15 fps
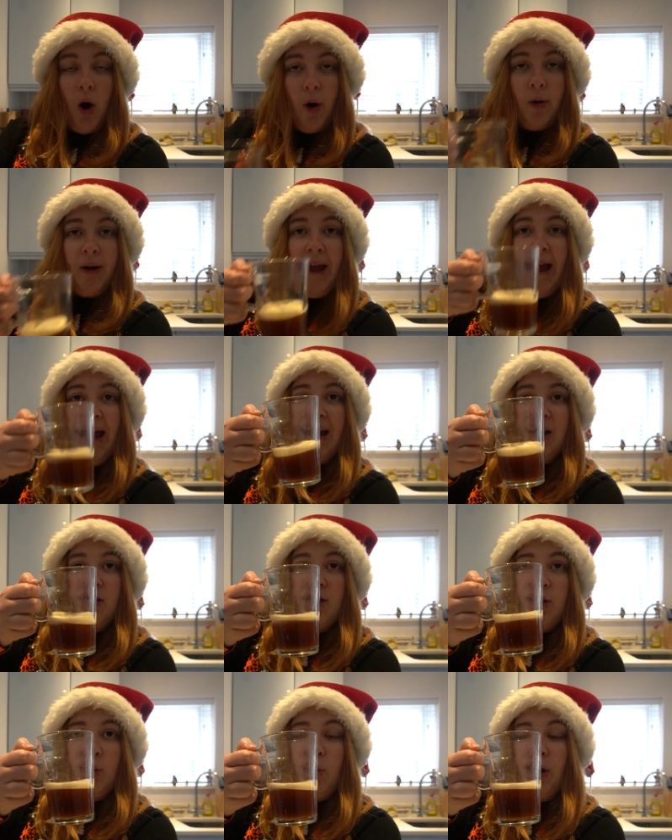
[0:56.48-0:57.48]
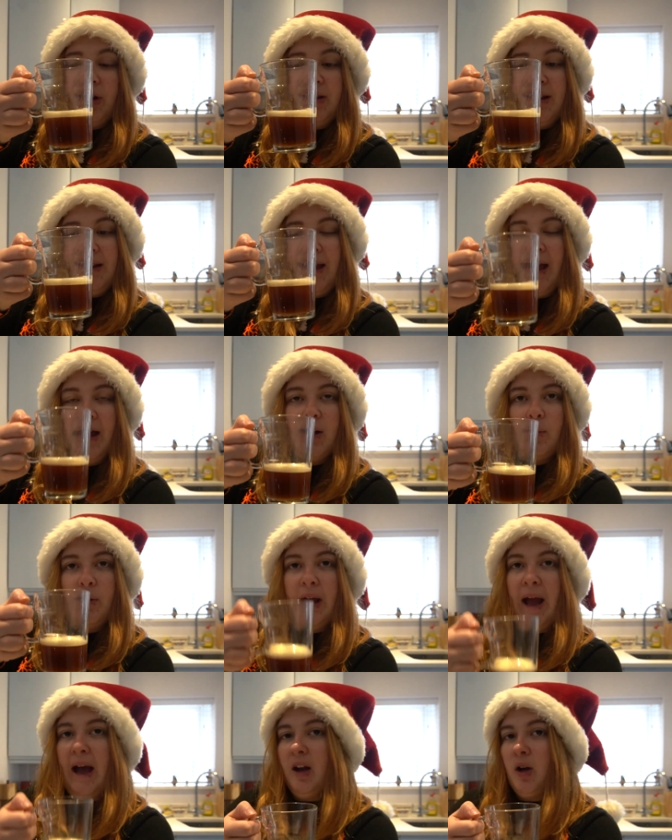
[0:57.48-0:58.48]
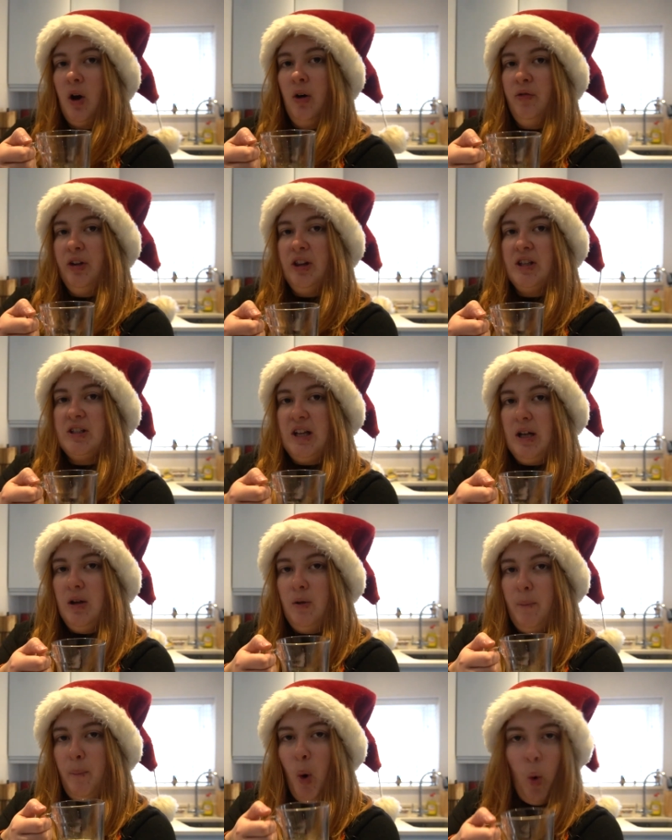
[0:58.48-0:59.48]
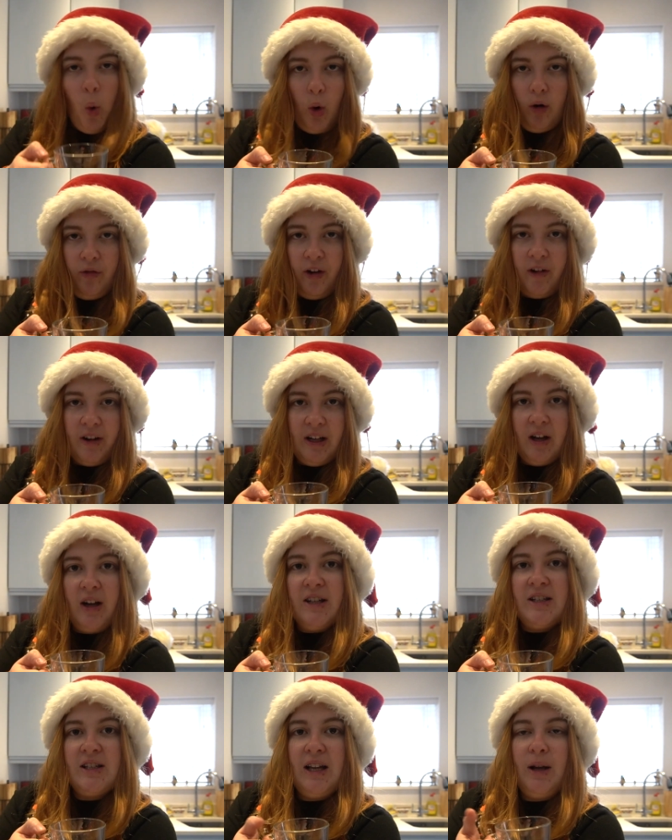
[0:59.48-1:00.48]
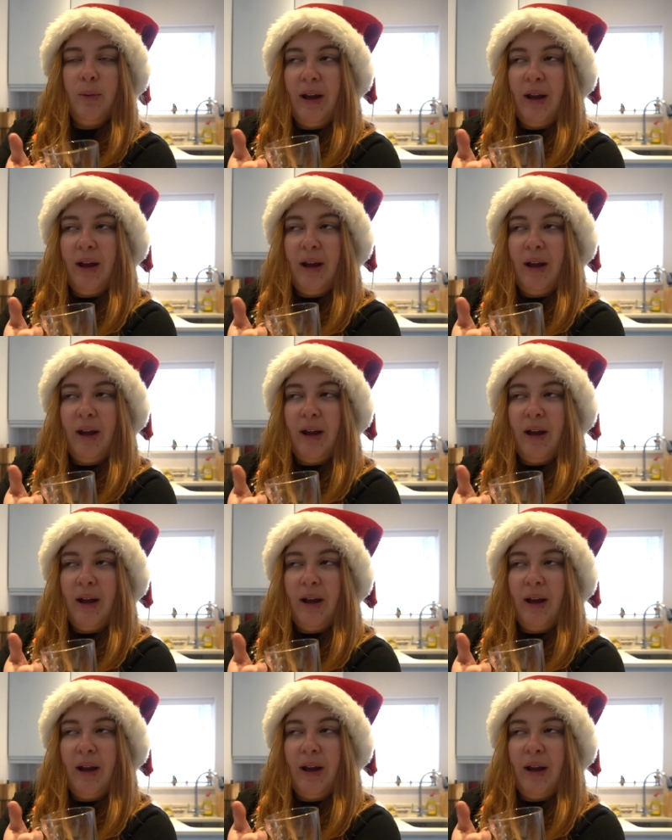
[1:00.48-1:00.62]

Okay, so once again, we had a coffee that didn't pour very nicely.